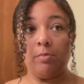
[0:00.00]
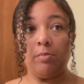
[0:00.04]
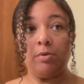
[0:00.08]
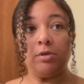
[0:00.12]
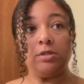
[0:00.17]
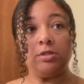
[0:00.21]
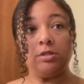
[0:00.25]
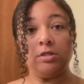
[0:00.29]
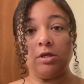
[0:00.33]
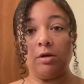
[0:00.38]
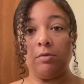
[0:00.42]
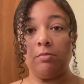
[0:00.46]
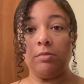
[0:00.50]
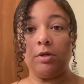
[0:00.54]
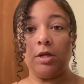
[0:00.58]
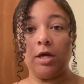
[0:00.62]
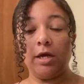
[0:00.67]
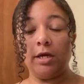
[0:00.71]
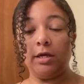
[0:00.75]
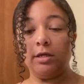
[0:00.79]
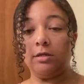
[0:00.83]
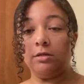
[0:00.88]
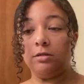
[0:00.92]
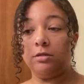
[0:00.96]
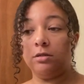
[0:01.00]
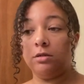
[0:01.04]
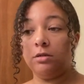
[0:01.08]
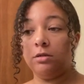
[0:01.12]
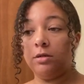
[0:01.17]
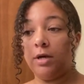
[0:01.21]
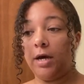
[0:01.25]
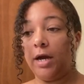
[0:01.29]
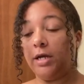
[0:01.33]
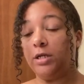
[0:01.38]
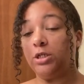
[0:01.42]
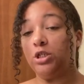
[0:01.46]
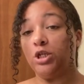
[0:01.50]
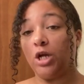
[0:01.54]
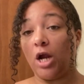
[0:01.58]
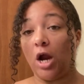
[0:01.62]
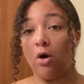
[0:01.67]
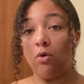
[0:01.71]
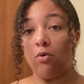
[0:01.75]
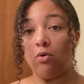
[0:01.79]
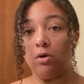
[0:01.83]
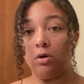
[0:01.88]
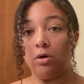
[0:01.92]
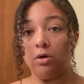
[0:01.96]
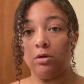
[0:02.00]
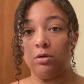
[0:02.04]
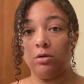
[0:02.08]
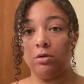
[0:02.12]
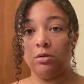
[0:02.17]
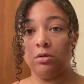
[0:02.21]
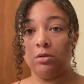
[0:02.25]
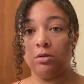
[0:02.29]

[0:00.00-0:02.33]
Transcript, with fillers: but some days I shower